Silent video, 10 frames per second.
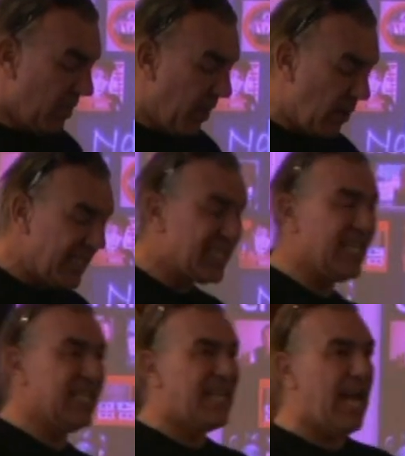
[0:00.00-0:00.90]
Parking
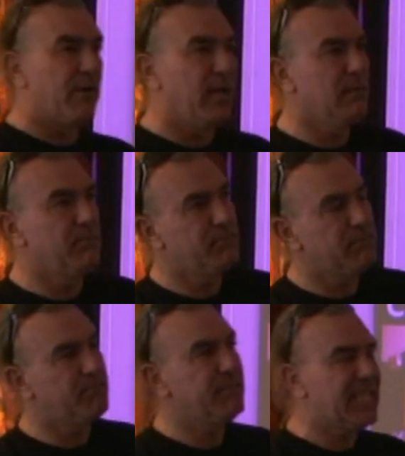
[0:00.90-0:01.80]
tickets now
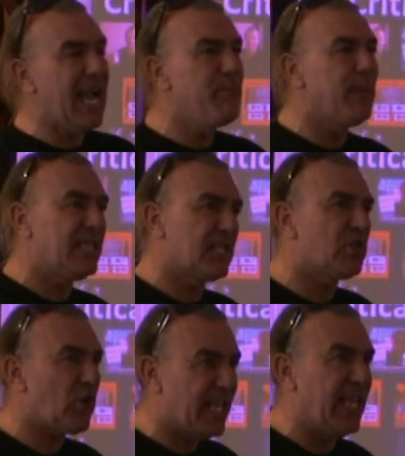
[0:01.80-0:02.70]
can be
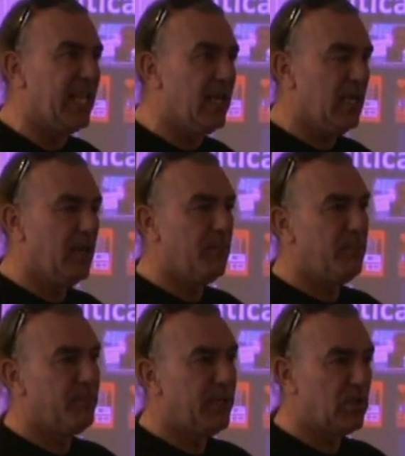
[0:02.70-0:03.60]
trickier,
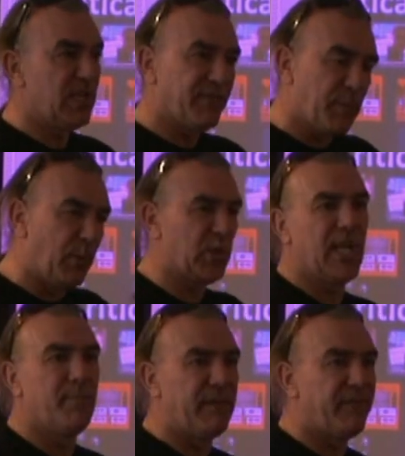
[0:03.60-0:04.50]
because you have to push
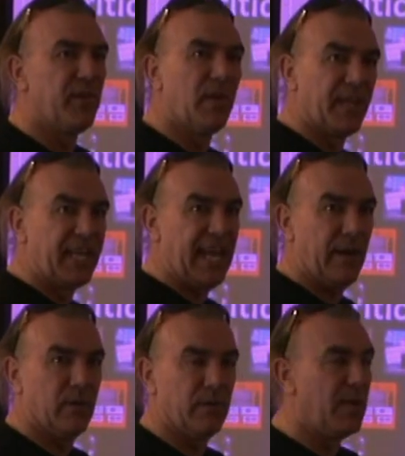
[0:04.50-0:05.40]
it a bit further
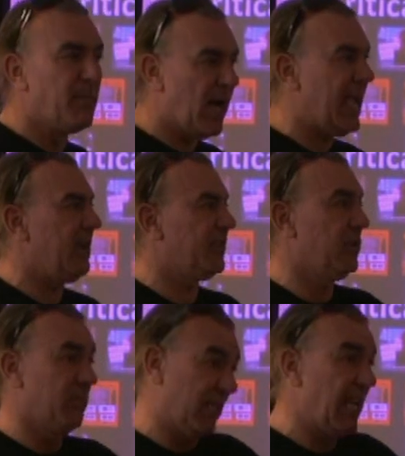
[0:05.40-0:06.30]
now. You might have
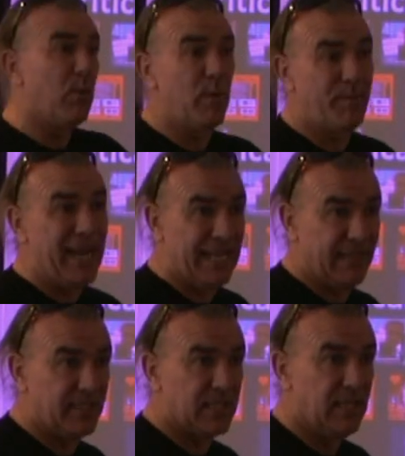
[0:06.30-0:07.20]
to deal with
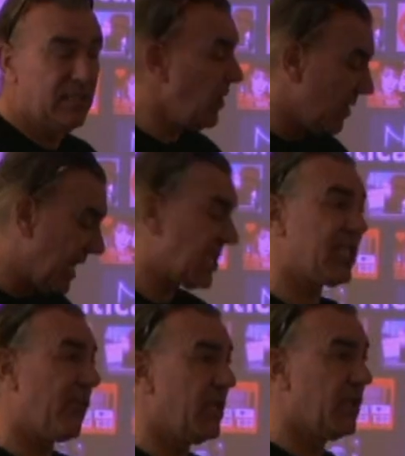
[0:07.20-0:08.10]
bailiffs. Not
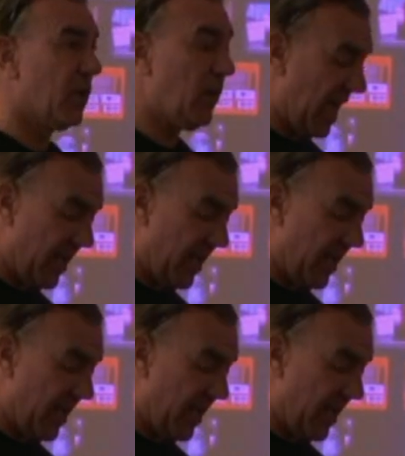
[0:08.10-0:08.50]
necessarily at the door.